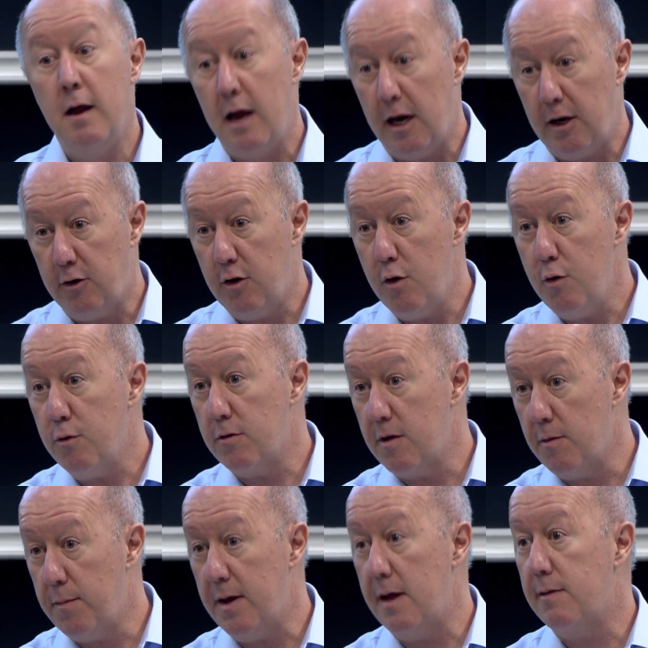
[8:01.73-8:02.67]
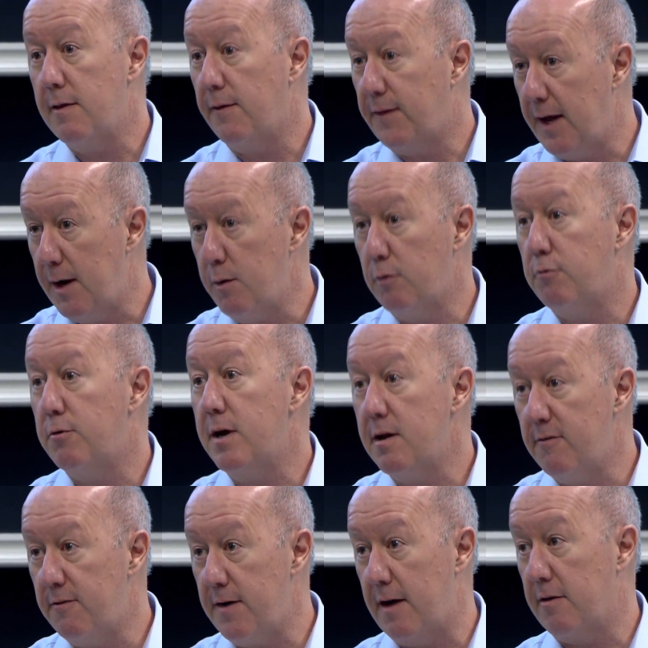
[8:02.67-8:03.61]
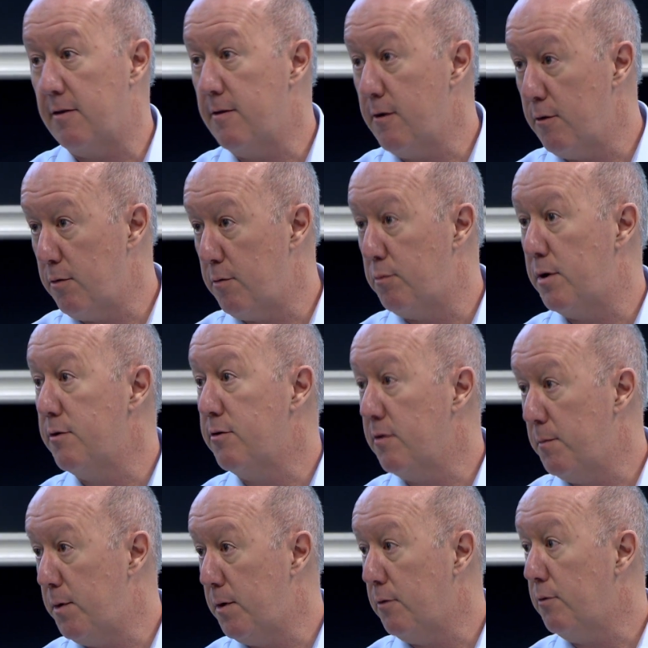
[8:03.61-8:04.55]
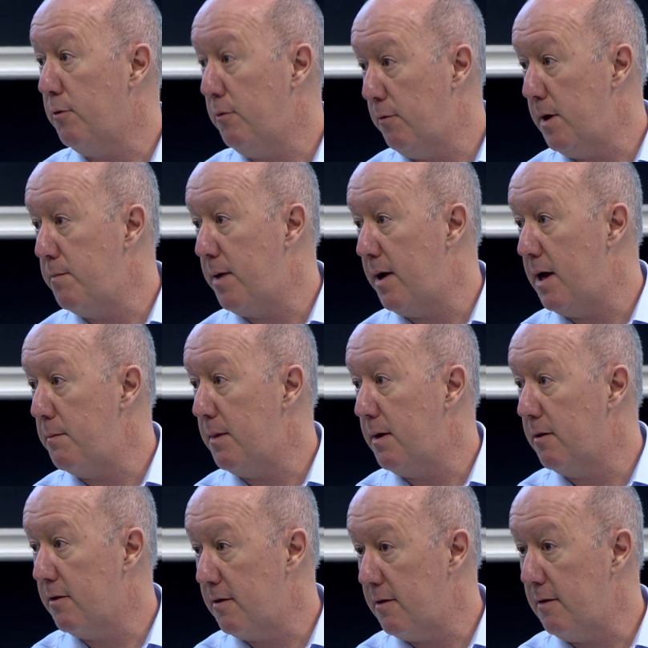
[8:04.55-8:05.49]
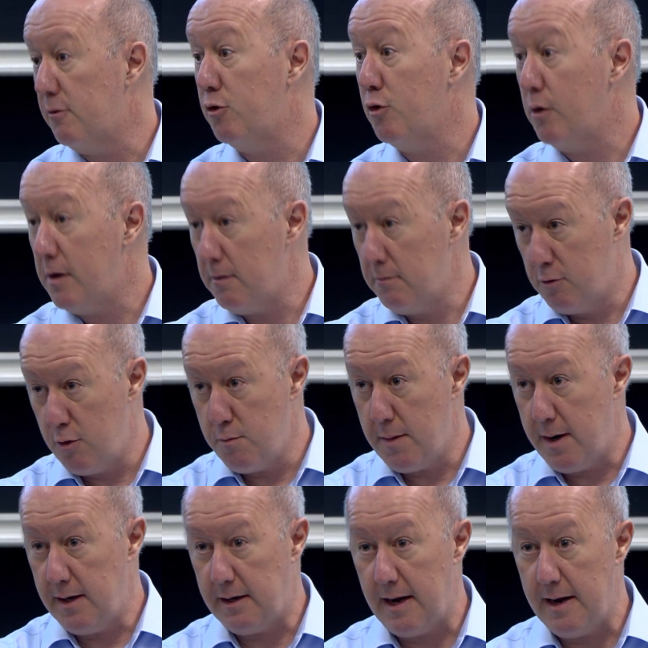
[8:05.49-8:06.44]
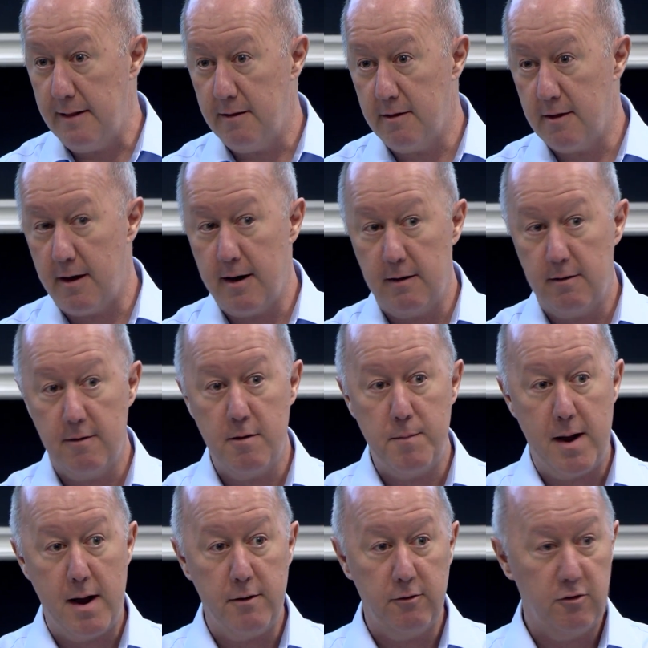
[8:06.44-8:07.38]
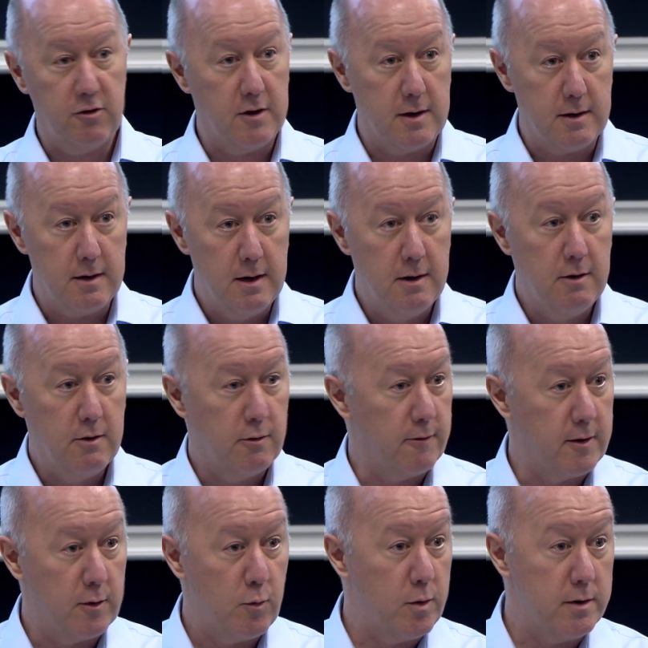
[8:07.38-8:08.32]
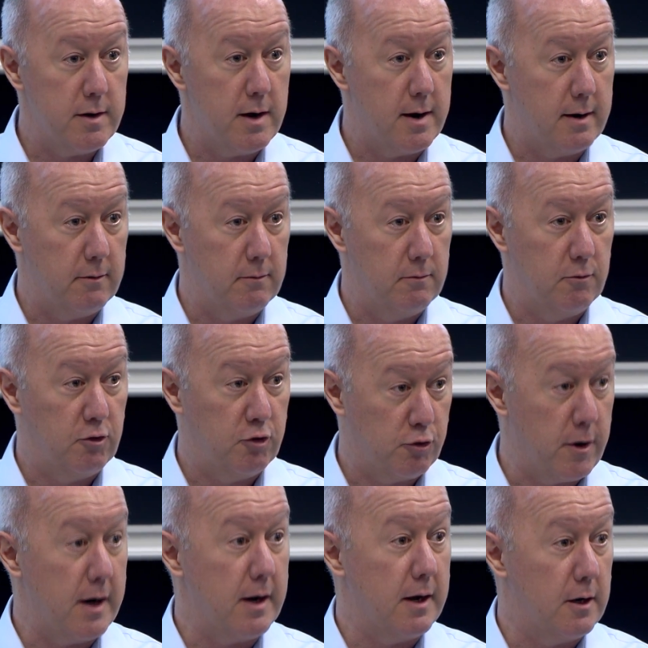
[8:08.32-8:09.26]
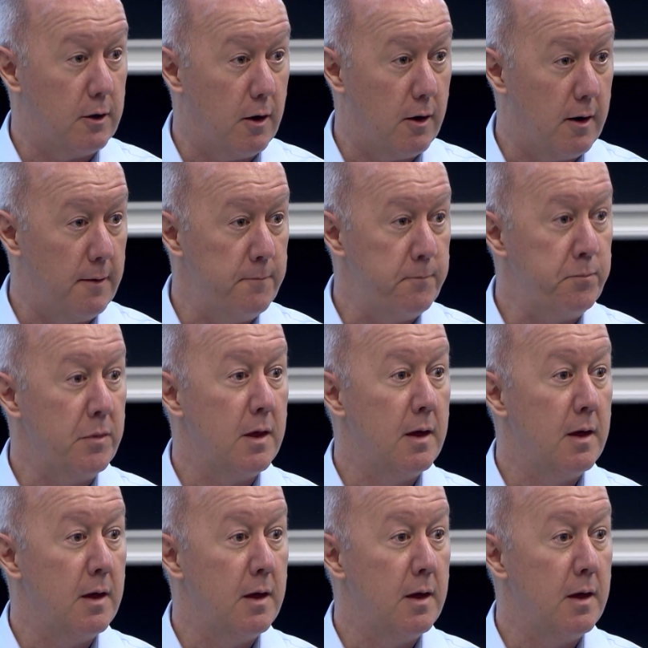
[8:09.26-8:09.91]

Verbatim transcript: It used to be that they would reinvest those principal repayments to, to maintain the size of the balance sheet so that it would not shrink at all.